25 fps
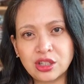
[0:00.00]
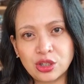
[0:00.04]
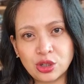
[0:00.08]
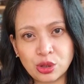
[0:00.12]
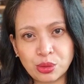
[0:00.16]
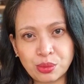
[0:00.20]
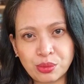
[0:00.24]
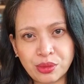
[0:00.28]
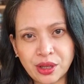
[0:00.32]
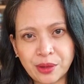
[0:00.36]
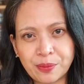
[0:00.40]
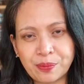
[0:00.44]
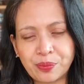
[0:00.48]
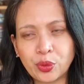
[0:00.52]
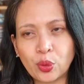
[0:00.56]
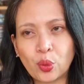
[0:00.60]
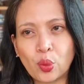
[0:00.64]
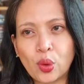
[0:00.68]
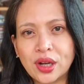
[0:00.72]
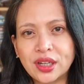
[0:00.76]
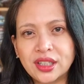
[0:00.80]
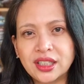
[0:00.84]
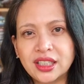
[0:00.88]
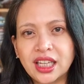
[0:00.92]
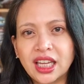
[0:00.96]
to me.
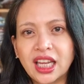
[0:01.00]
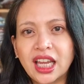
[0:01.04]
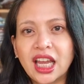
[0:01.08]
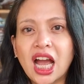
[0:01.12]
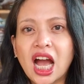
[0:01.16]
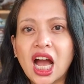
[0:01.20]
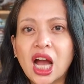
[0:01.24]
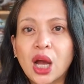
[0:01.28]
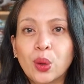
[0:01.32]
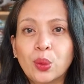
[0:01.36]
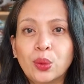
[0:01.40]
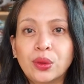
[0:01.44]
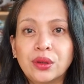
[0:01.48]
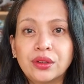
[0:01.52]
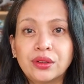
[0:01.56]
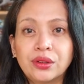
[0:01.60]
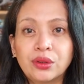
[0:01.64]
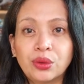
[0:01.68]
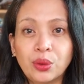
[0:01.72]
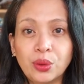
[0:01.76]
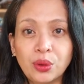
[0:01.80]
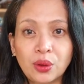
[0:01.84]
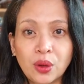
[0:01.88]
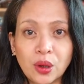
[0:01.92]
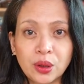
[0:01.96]
One day I will
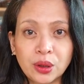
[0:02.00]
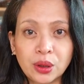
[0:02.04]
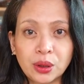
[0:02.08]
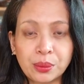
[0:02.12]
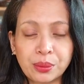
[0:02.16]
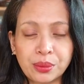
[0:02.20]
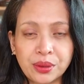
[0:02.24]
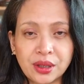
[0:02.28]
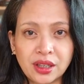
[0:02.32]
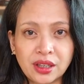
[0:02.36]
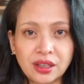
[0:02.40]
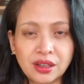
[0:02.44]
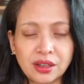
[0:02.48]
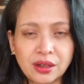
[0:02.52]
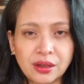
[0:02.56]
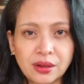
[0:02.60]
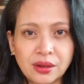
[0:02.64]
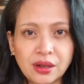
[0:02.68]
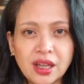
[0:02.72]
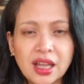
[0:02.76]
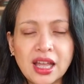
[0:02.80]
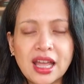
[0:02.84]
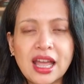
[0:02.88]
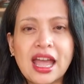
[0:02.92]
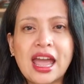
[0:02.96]
no longer be here.
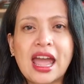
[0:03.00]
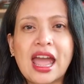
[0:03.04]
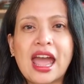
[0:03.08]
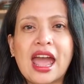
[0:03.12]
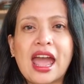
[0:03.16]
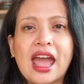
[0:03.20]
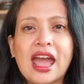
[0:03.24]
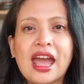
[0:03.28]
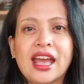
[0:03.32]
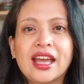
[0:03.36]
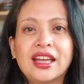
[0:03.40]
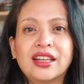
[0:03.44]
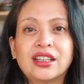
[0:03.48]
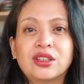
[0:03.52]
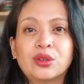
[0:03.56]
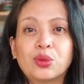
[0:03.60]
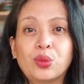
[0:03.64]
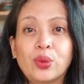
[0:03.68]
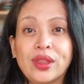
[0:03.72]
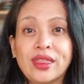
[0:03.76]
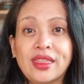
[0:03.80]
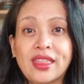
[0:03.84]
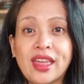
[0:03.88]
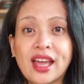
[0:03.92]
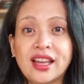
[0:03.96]
And
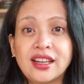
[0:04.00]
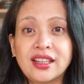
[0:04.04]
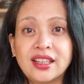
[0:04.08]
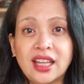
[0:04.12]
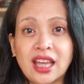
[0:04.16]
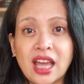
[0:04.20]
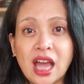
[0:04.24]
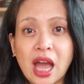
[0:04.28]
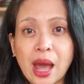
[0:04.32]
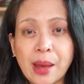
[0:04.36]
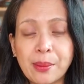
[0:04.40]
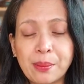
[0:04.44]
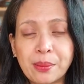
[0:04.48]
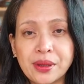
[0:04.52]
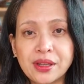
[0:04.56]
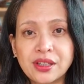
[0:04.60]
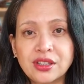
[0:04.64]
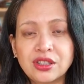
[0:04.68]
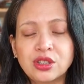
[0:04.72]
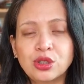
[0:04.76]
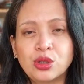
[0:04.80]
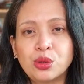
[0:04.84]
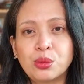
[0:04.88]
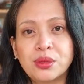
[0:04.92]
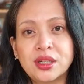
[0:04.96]
when that day
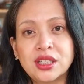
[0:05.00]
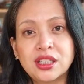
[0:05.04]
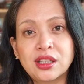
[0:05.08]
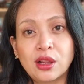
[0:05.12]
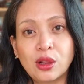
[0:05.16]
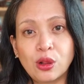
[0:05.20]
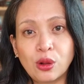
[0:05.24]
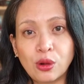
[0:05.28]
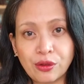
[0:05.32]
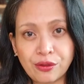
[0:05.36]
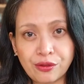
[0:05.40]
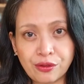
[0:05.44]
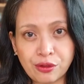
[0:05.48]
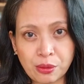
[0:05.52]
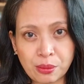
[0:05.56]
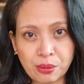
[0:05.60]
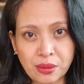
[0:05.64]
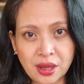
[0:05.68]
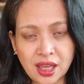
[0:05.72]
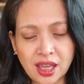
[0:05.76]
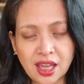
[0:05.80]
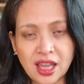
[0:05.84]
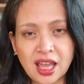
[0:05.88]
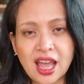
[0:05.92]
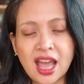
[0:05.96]
happens, you must look for
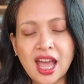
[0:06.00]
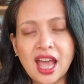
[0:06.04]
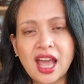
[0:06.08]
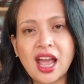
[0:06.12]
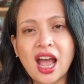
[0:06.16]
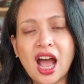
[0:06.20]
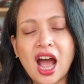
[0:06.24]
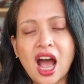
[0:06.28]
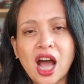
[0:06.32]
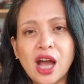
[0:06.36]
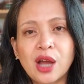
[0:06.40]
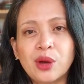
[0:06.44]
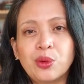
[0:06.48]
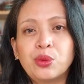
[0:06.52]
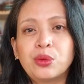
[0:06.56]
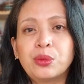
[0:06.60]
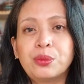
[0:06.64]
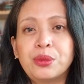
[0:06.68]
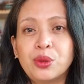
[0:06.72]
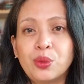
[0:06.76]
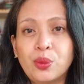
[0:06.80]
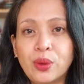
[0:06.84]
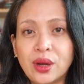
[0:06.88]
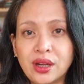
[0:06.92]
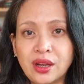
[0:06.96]
me. I will
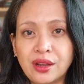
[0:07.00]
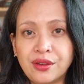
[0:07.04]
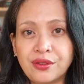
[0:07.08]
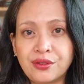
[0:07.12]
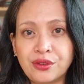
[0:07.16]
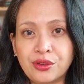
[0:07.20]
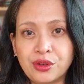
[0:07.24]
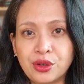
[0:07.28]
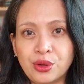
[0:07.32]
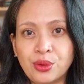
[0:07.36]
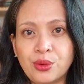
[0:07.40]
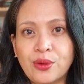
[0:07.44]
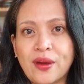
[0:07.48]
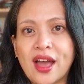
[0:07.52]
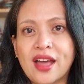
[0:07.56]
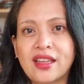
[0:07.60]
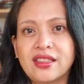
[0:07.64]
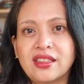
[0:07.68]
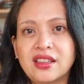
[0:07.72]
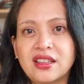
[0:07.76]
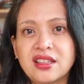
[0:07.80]
be waiting for you at the